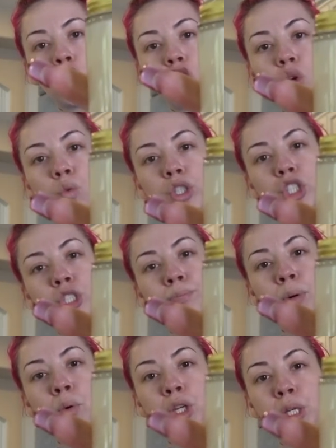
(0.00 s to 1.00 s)
you a
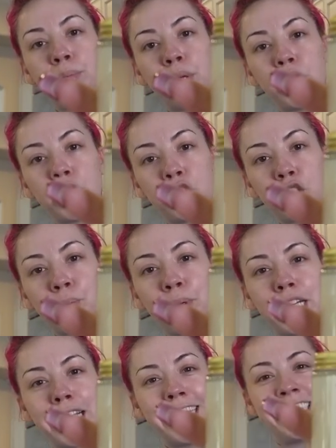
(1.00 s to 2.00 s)
spooky bitch,
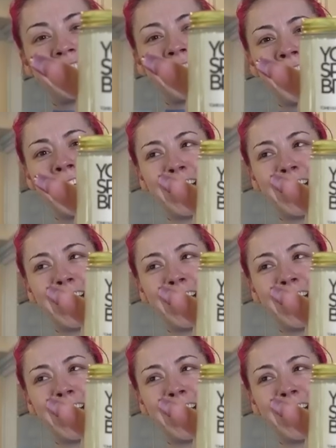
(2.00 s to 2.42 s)
because